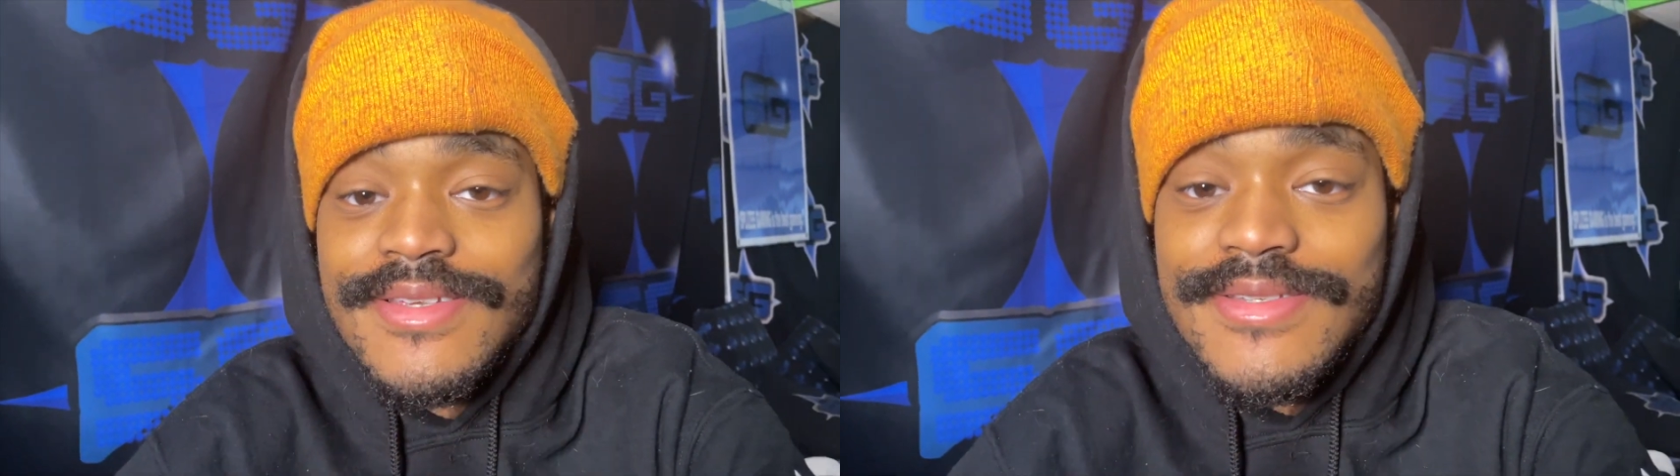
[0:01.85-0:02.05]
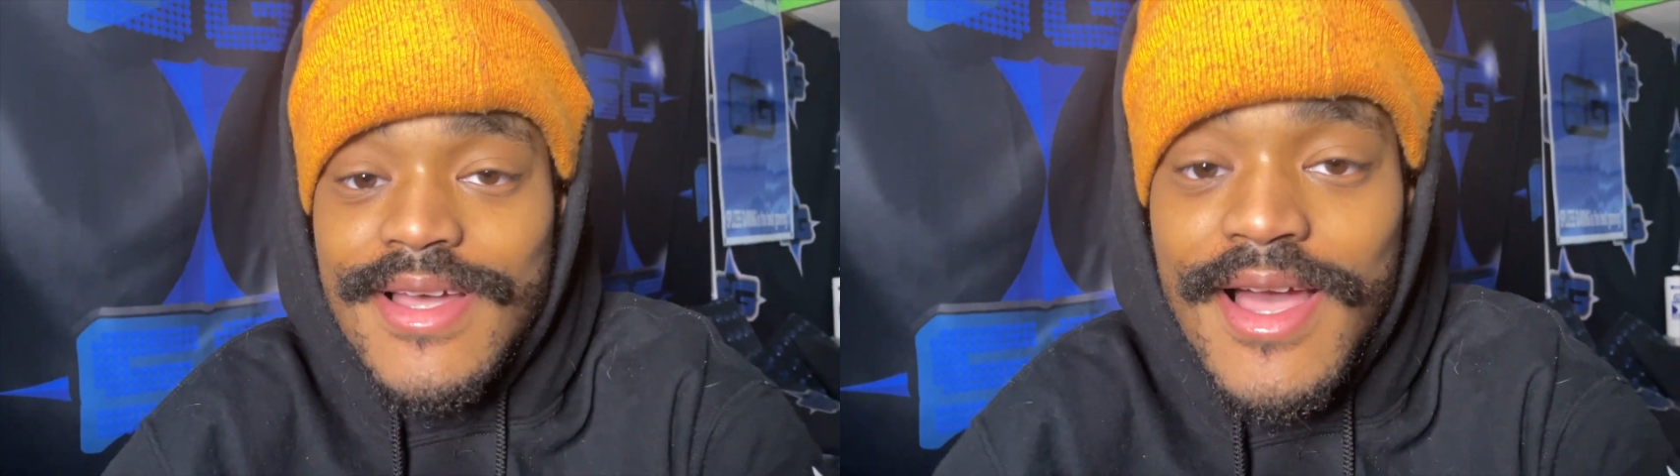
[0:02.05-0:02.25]

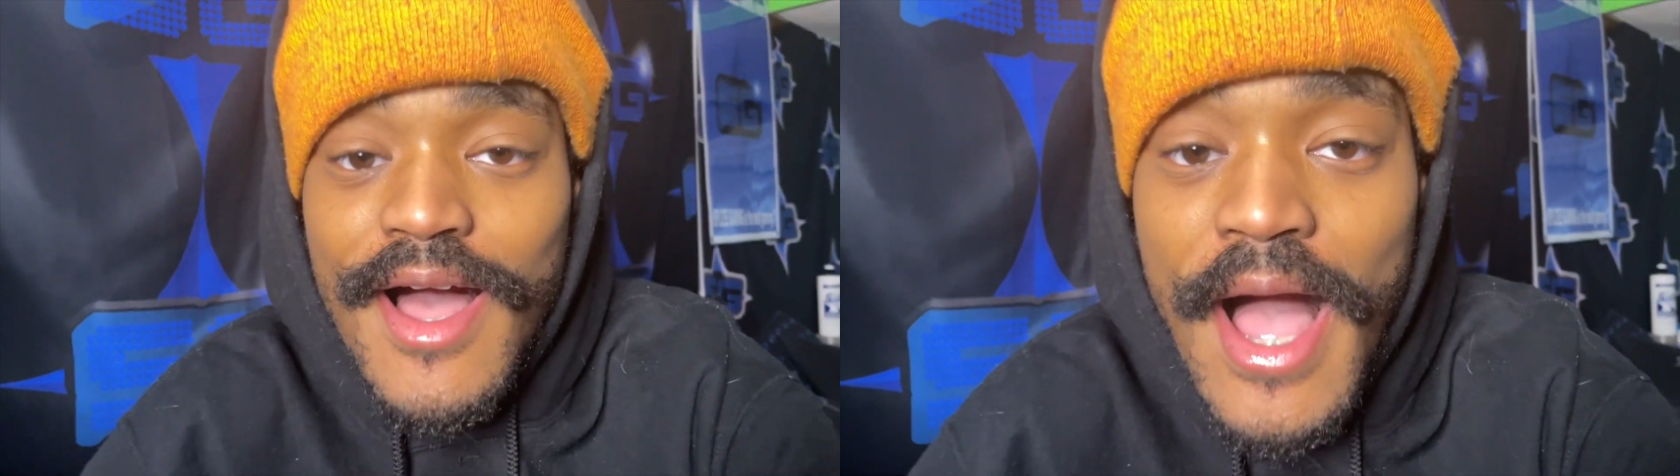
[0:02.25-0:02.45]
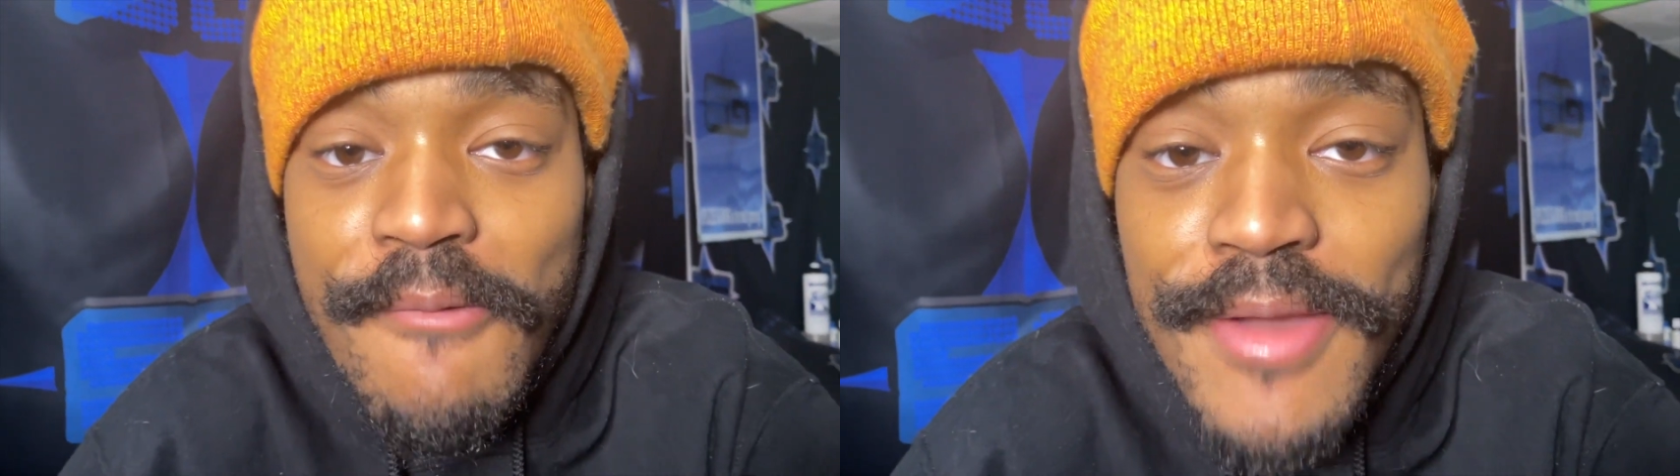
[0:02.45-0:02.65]

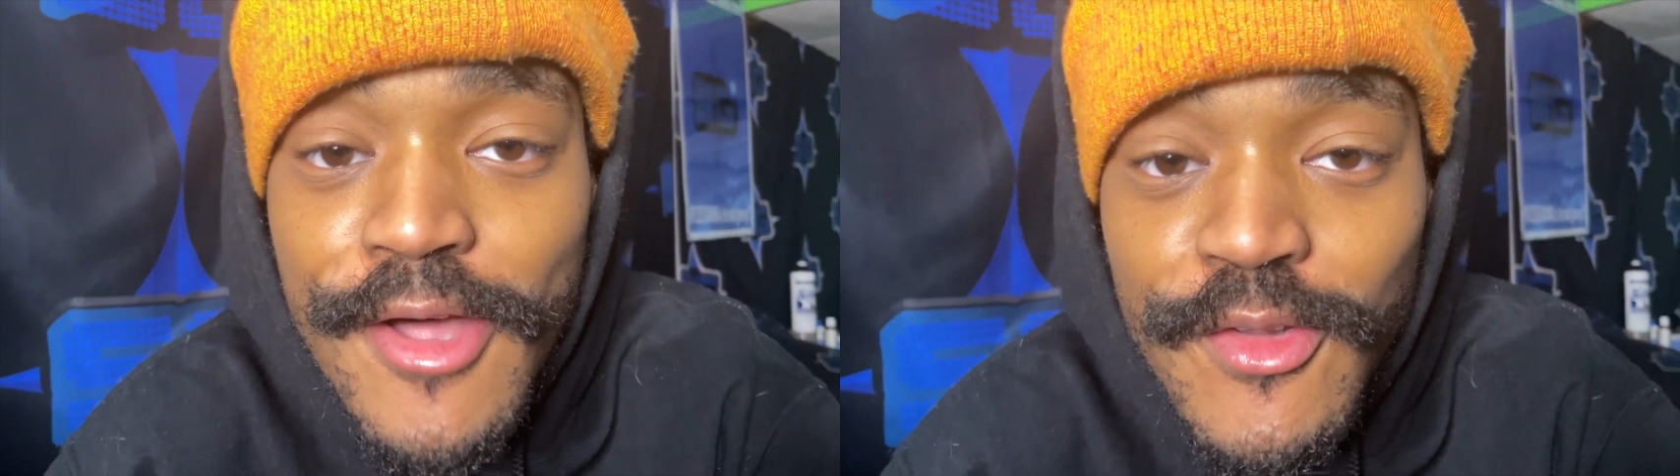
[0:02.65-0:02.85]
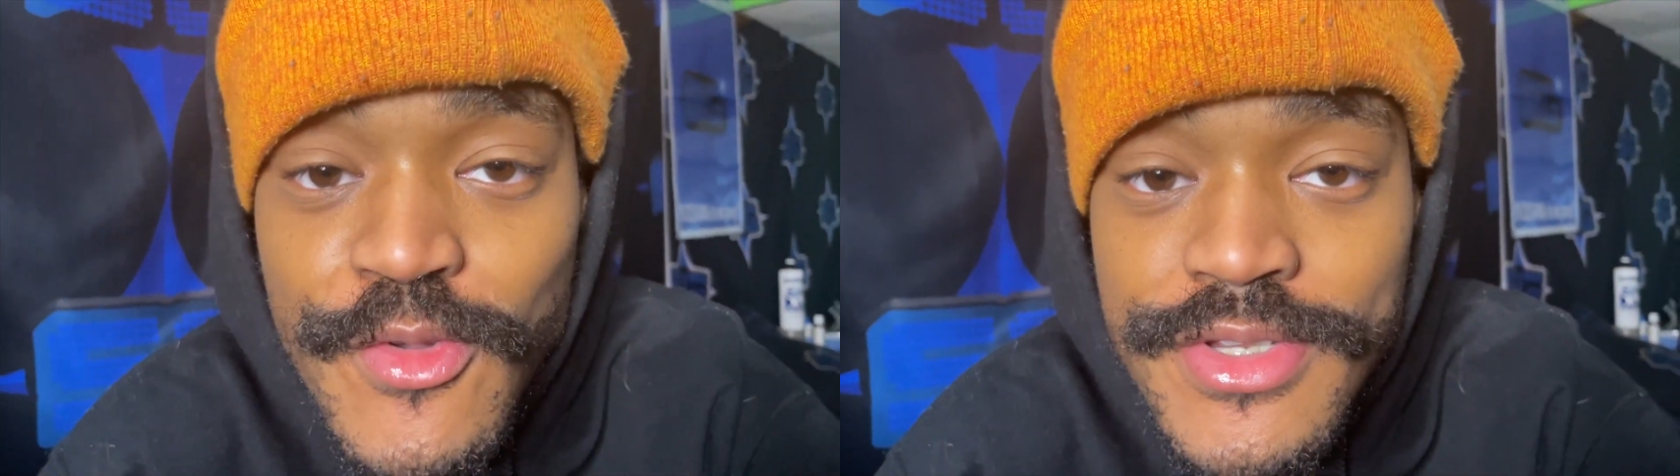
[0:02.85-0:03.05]
Sucker, I'm
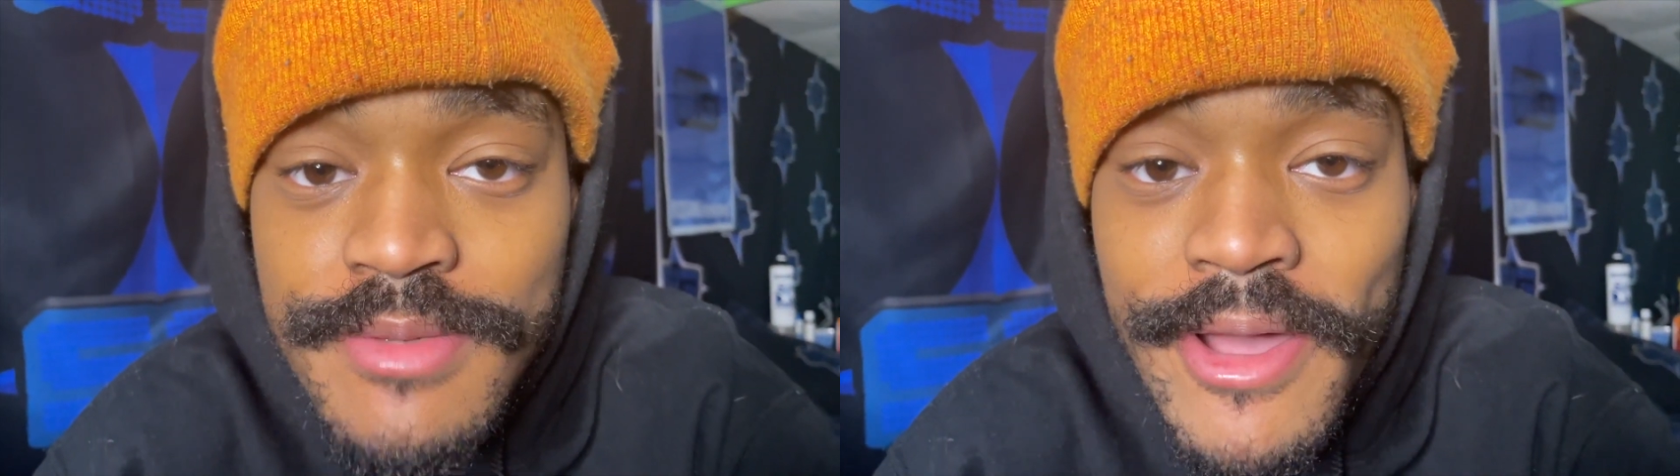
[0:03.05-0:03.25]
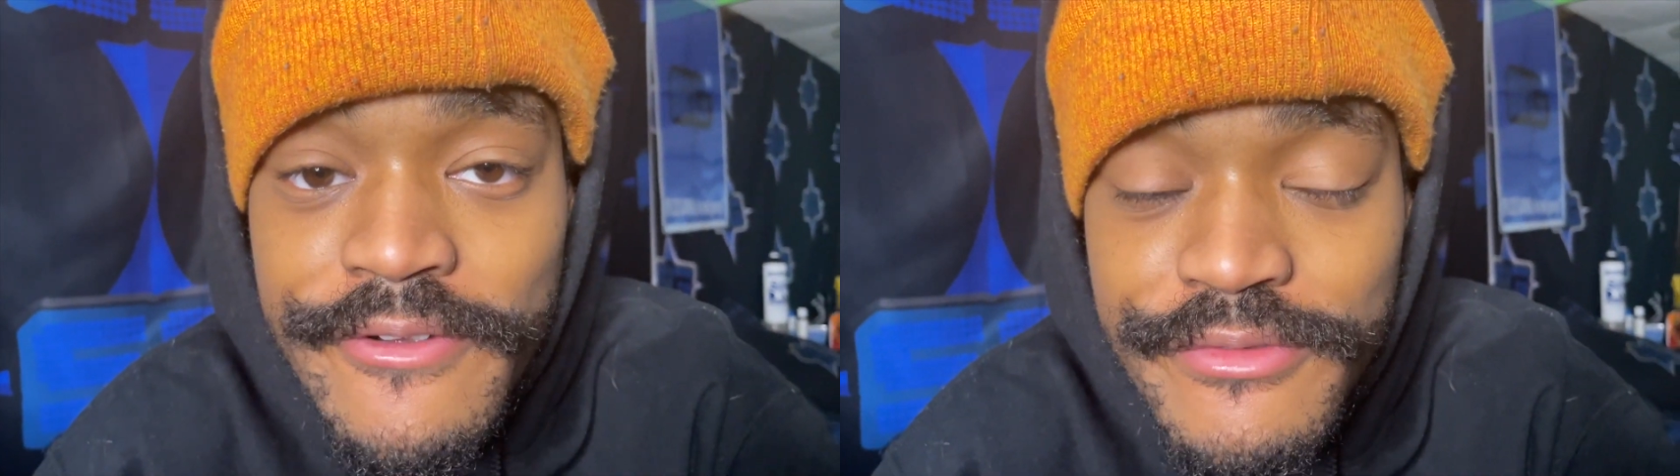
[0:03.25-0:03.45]
not losing my